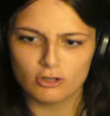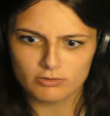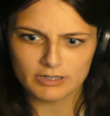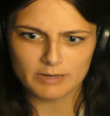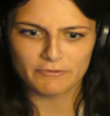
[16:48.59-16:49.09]

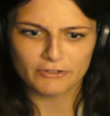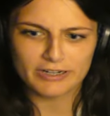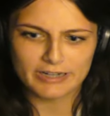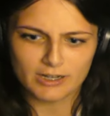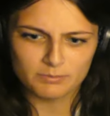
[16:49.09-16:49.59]
don't seem
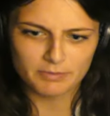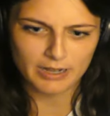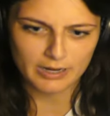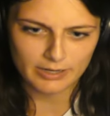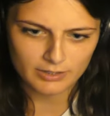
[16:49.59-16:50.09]
freaked out
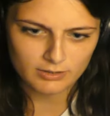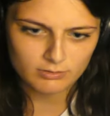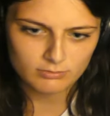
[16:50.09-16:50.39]
by it.